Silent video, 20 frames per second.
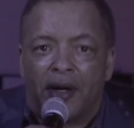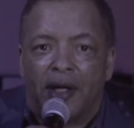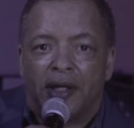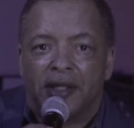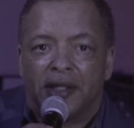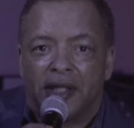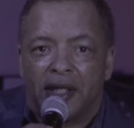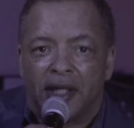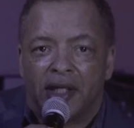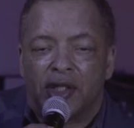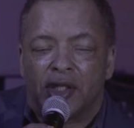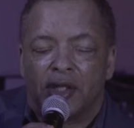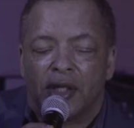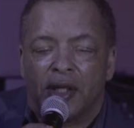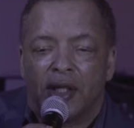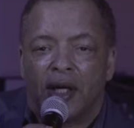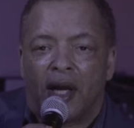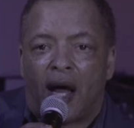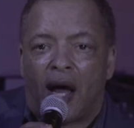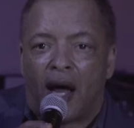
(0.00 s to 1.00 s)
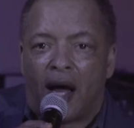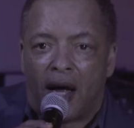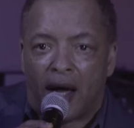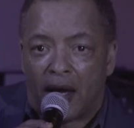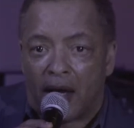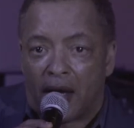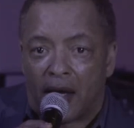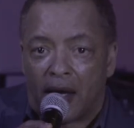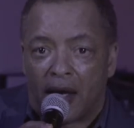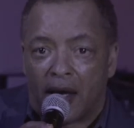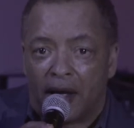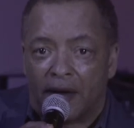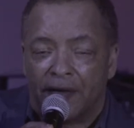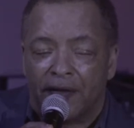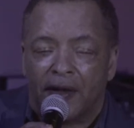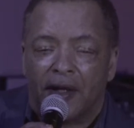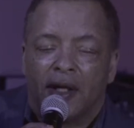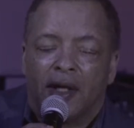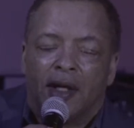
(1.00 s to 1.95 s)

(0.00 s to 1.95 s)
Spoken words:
edition of